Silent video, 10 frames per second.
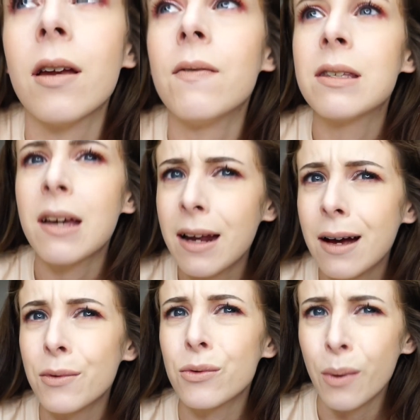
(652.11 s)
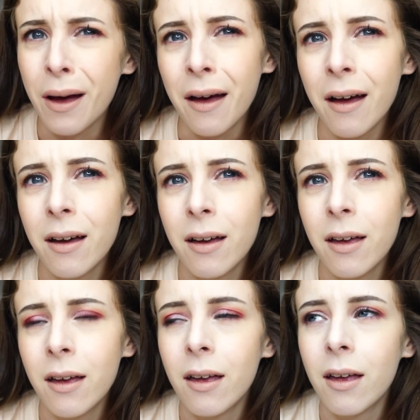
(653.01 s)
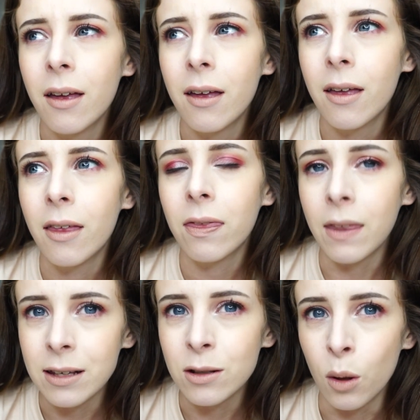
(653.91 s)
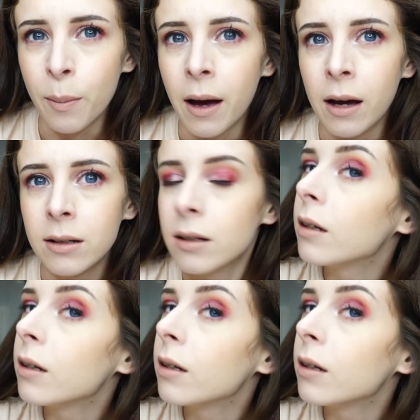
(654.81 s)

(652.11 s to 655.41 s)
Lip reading: And for 10 hours wear, that's not bad.